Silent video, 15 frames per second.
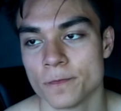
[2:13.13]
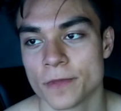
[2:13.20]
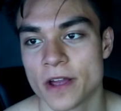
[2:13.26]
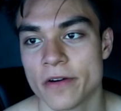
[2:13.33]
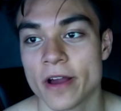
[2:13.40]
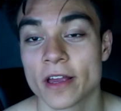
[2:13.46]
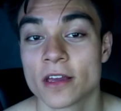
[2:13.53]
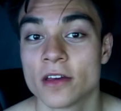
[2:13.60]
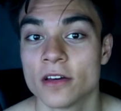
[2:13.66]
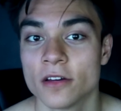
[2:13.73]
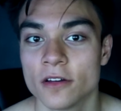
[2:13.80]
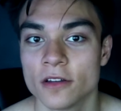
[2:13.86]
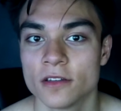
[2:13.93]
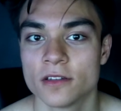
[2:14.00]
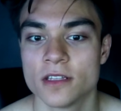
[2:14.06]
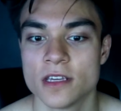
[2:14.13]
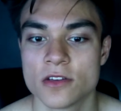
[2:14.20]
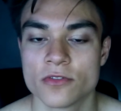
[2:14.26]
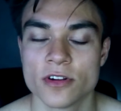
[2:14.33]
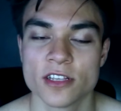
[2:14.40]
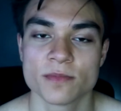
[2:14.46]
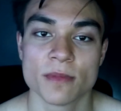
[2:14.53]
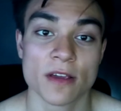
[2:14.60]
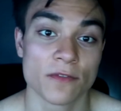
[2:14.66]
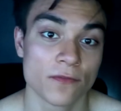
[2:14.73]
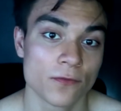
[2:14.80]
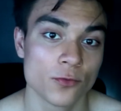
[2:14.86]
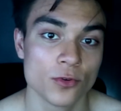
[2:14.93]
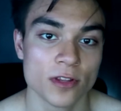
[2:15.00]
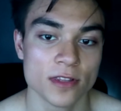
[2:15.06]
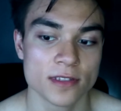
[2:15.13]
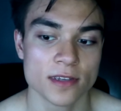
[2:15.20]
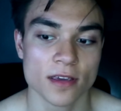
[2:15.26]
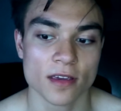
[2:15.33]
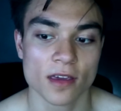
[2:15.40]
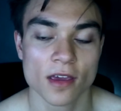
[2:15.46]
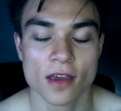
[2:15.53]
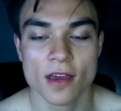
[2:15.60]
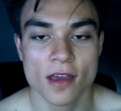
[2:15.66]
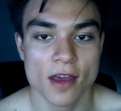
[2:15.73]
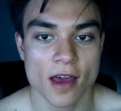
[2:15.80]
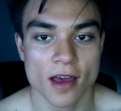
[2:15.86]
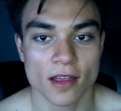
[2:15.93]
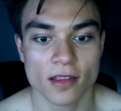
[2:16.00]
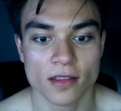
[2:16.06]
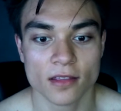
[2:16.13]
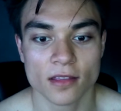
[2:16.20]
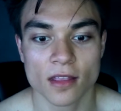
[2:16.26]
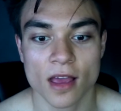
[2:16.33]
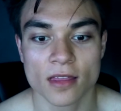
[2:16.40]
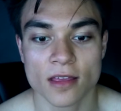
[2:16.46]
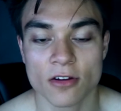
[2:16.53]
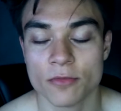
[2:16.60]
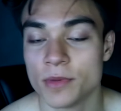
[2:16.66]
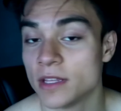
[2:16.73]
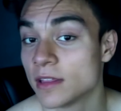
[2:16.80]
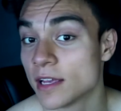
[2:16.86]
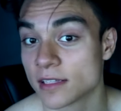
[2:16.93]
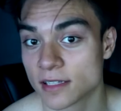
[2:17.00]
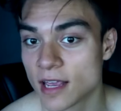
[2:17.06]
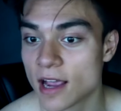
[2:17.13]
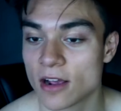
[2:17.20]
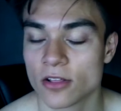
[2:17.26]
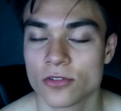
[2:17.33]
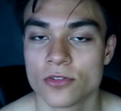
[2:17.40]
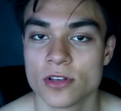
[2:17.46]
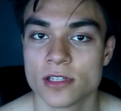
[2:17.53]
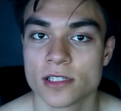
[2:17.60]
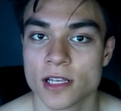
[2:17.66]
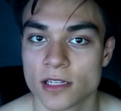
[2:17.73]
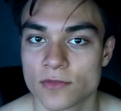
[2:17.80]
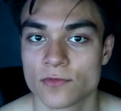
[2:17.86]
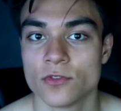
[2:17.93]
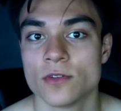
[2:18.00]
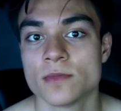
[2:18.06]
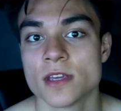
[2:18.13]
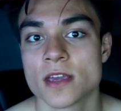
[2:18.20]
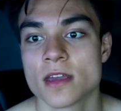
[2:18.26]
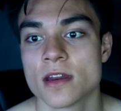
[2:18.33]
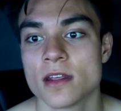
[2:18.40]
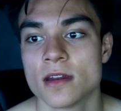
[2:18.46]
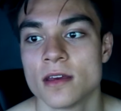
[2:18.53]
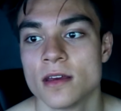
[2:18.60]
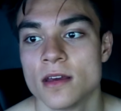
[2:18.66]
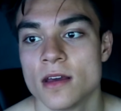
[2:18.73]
Now, I could decrease my food intake, and that would mean less calories, less food I'm taking in.